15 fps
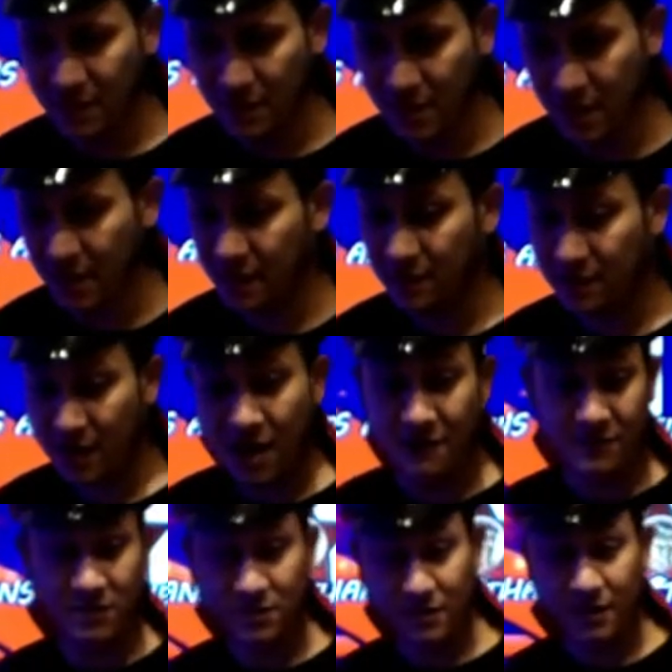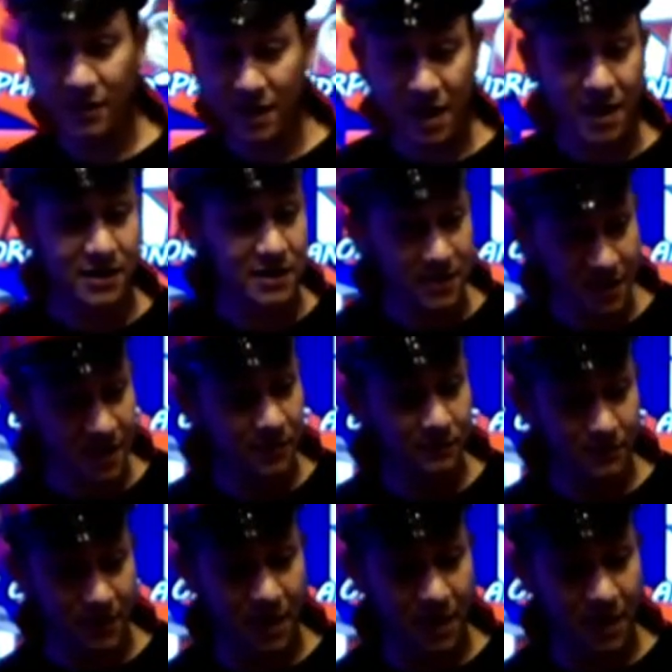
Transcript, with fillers: And obviously I need help.